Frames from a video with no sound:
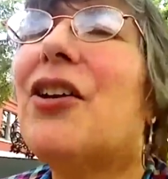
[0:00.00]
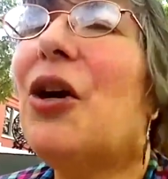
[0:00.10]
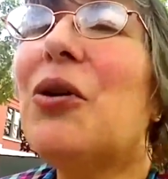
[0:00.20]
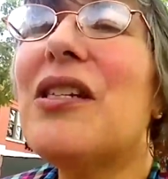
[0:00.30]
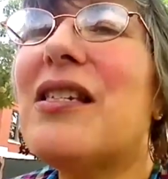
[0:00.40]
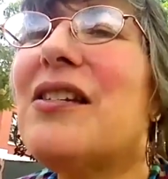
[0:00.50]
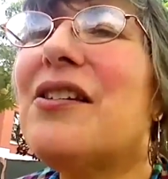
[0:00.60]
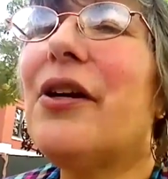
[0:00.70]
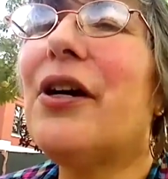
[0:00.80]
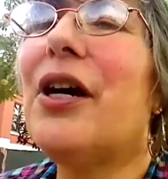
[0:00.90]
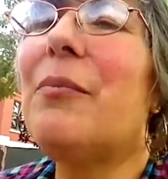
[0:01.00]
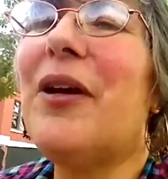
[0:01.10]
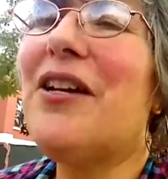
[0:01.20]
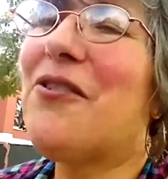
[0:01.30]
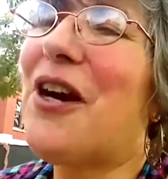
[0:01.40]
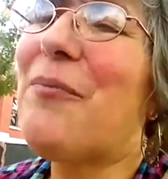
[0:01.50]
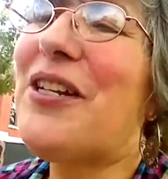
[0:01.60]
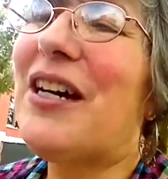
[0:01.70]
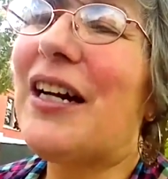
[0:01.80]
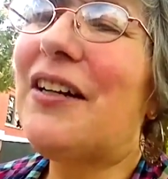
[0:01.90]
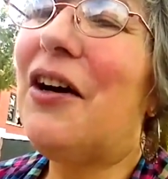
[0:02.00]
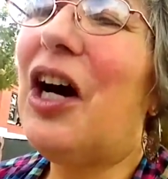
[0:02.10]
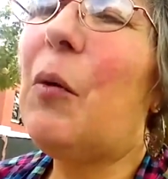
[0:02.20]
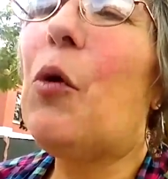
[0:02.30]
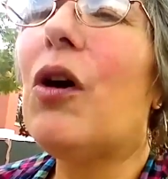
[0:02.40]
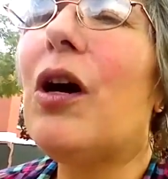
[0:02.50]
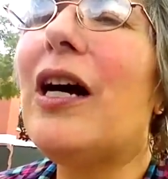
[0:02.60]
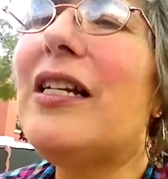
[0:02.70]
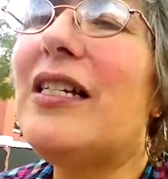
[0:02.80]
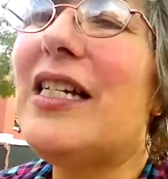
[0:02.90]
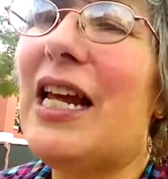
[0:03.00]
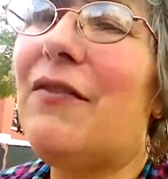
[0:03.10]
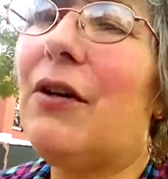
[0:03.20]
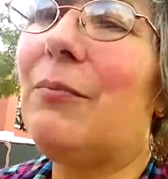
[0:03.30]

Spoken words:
Go listen to it on bendraymond.com or on Ben's